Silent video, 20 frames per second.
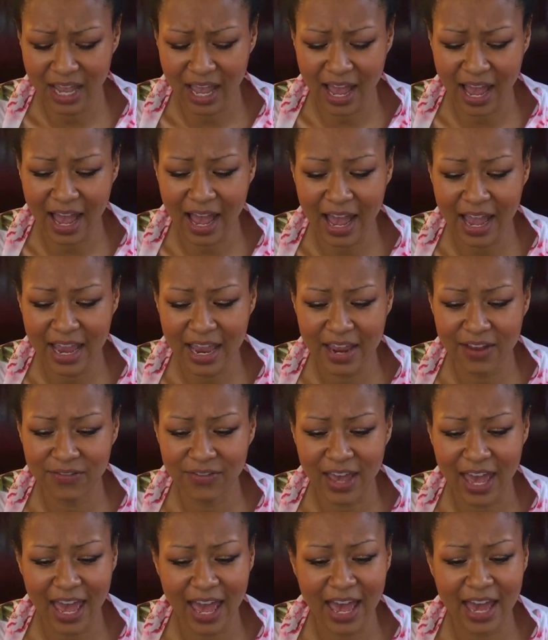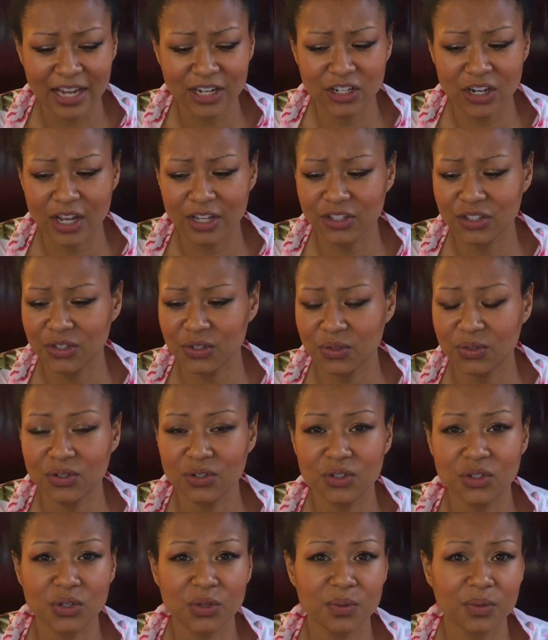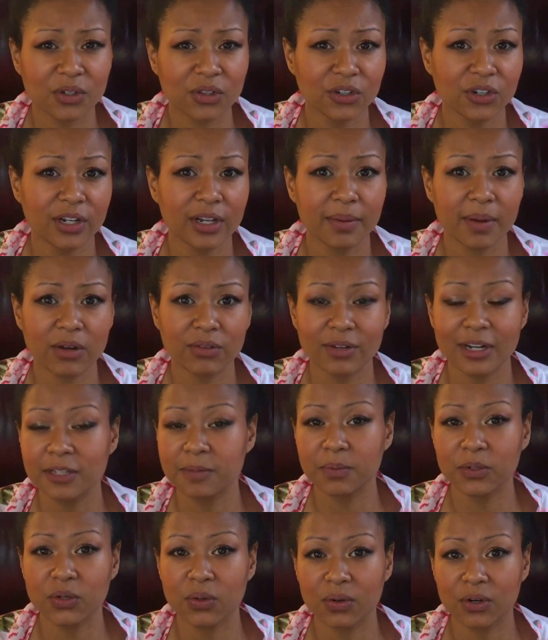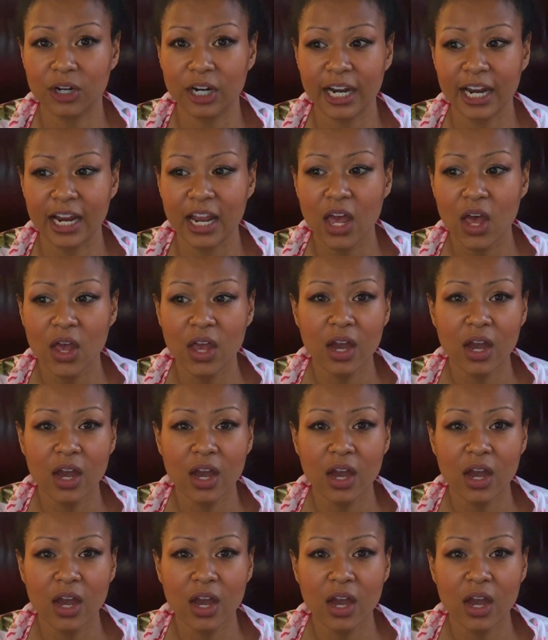I've had students who were learning about respiratory